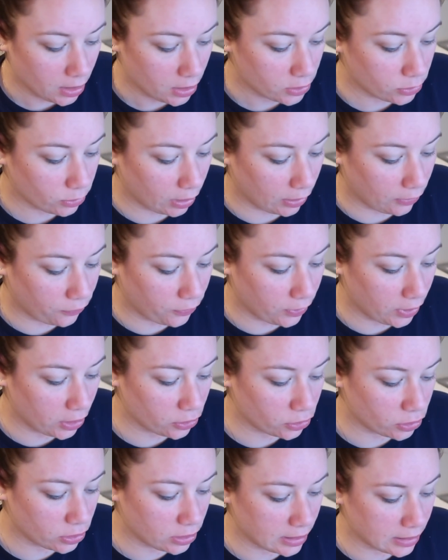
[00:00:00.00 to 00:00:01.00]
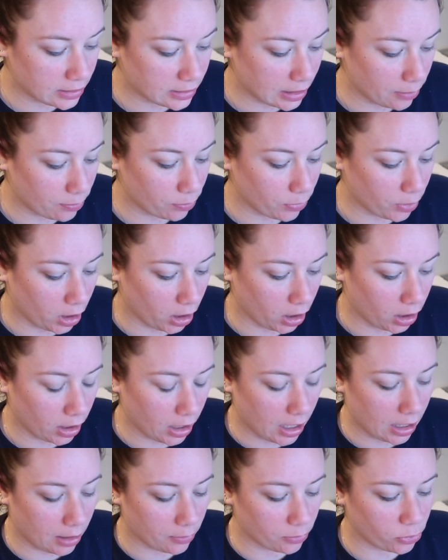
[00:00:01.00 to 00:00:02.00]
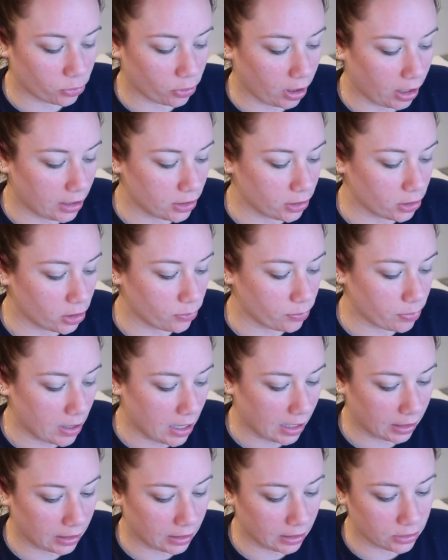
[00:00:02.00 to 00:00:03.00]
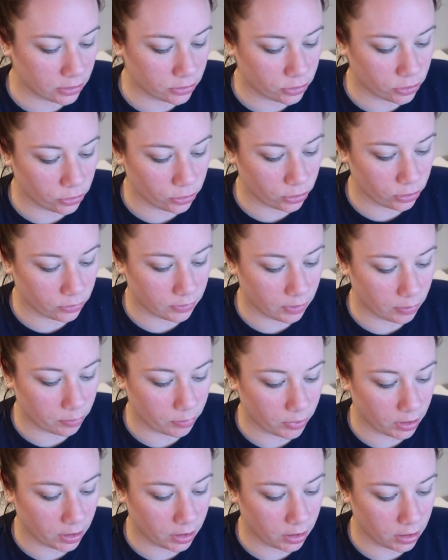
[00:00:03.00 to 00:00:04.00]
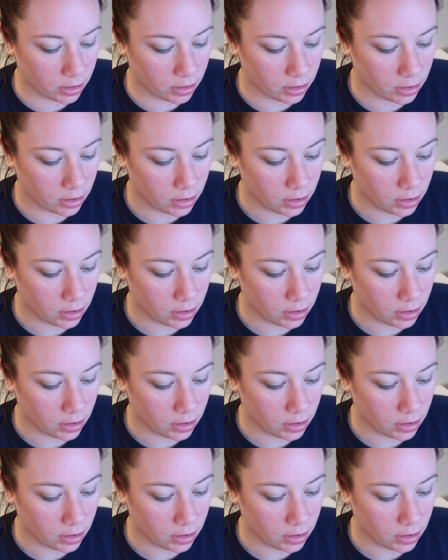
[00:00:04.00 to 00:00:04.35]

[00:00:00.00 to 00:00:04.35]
So I finished December and I'm trying to go back into November